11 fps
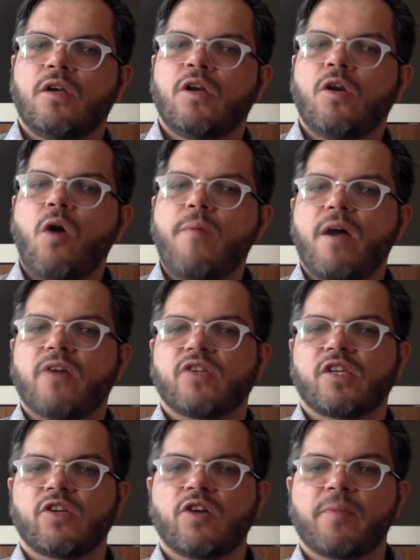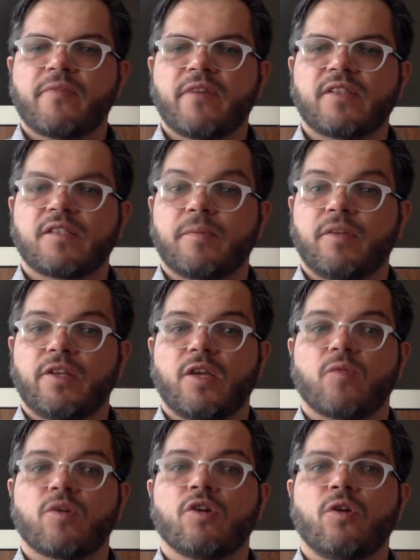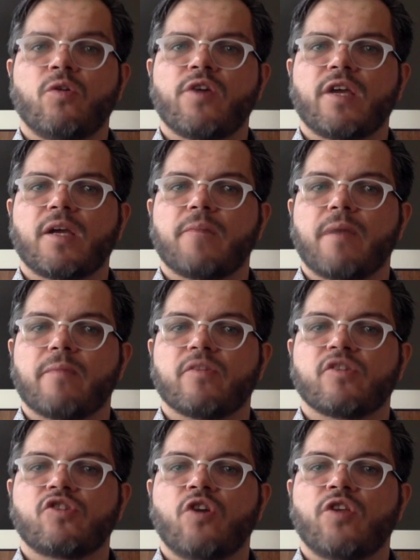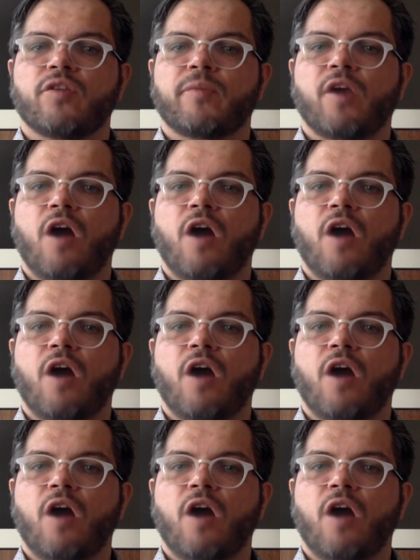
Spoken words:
Co-op housing can only provide stability when our lower income members know there will be